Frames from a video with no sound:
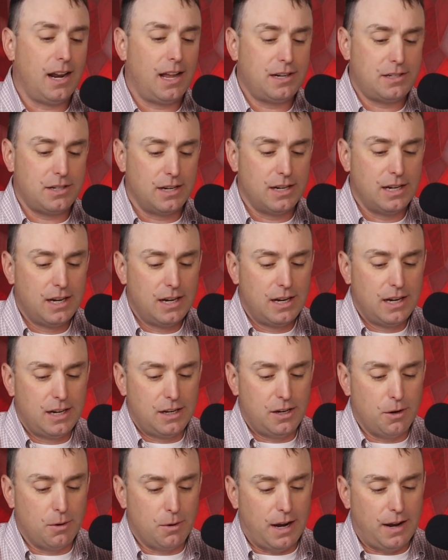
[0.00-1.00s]
I like to,
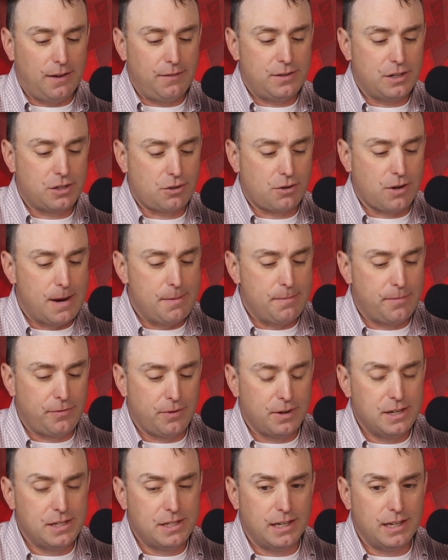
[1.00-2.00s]
you know, when I've described
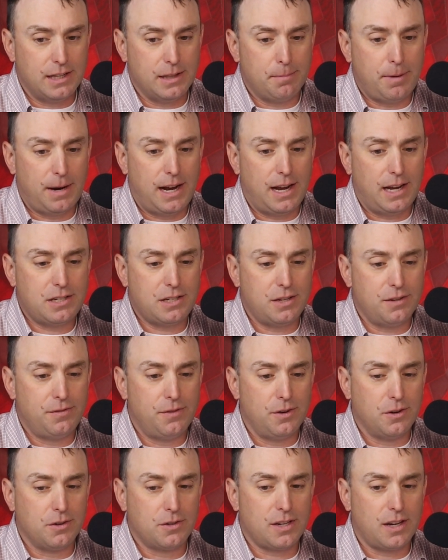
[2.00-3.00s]
freezing in the past to
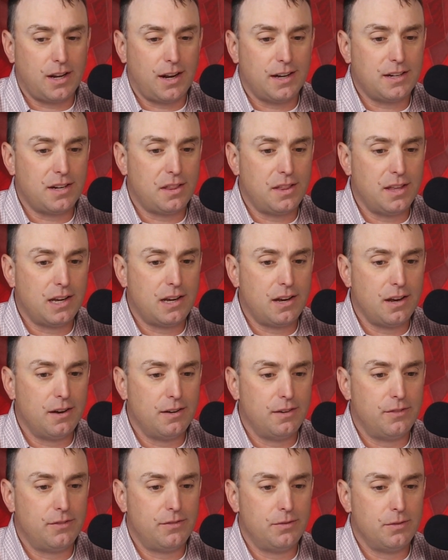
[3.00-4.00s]
folks, I like to think
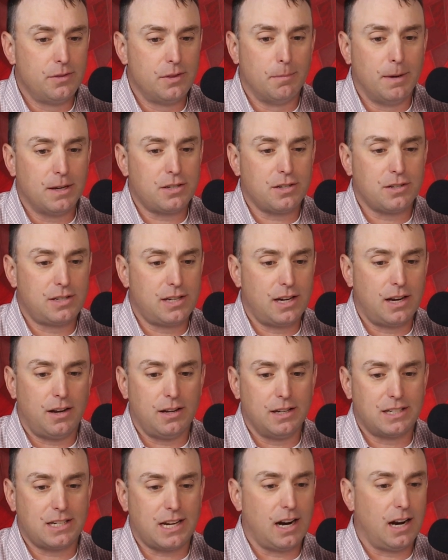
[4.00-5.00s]
of the muscle
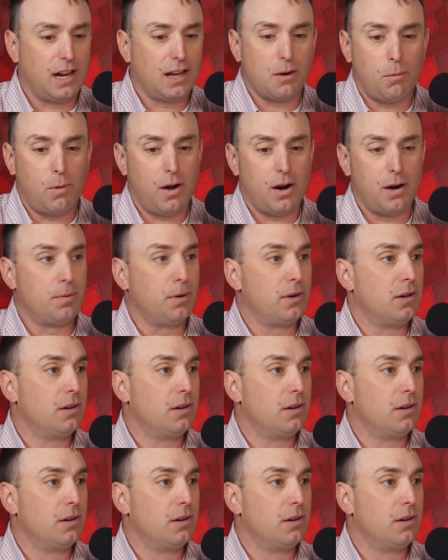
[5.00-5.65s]
cell. It's kind of like a water